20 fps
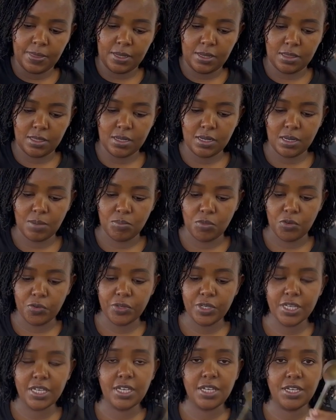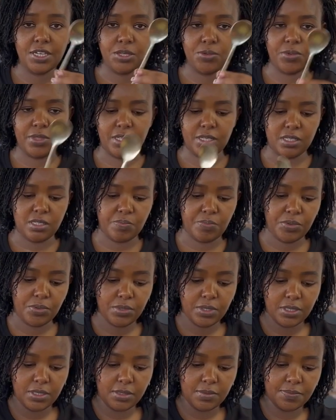Then I'm going in with a
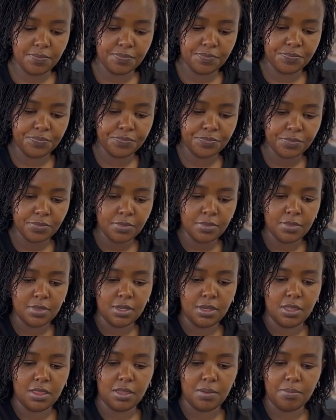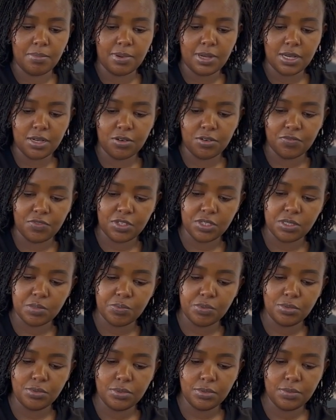spoon, the back of the
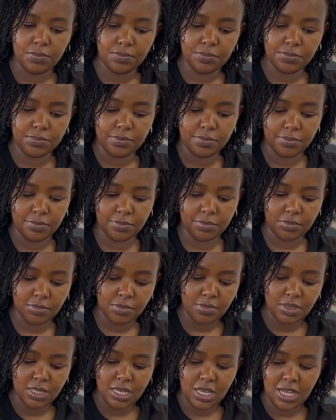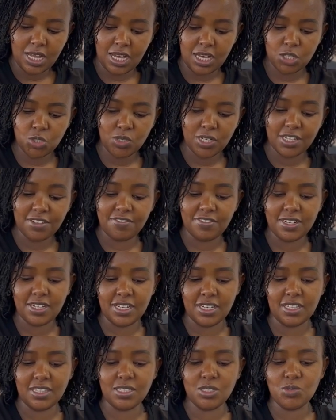spoon. Actually, I feel
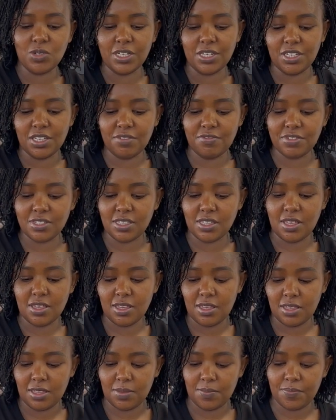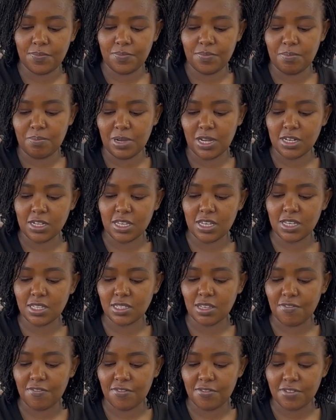like this one gives the
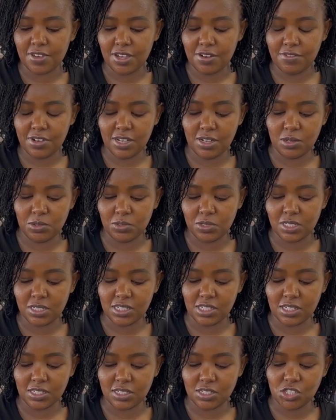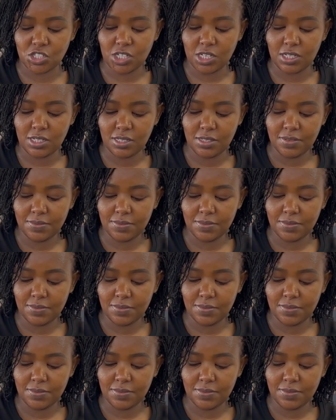pancakes a very good texture.